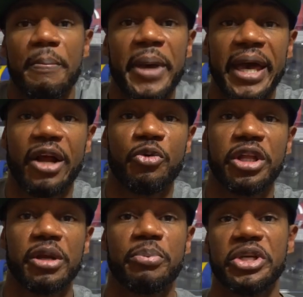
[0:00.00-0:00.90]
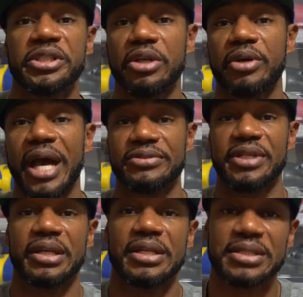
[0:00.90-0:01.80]
Man, I really appreciate you guys
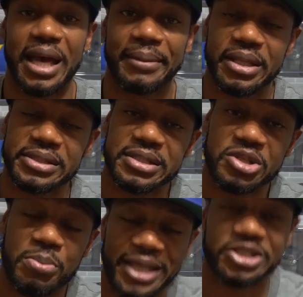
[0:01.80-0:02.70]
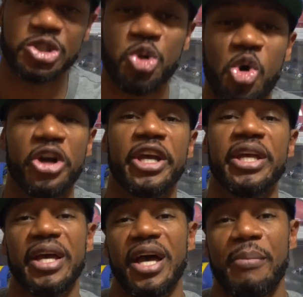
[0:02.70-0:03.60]
taking time to listen to my
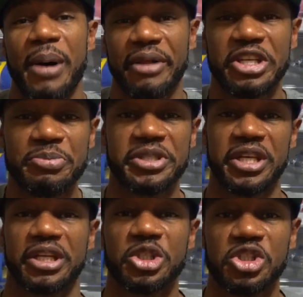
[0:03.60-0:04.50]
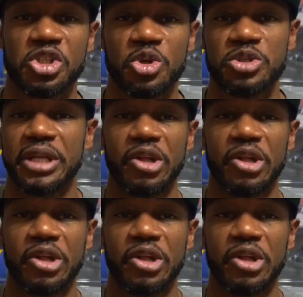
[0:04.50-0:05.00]
story about these particular shoes.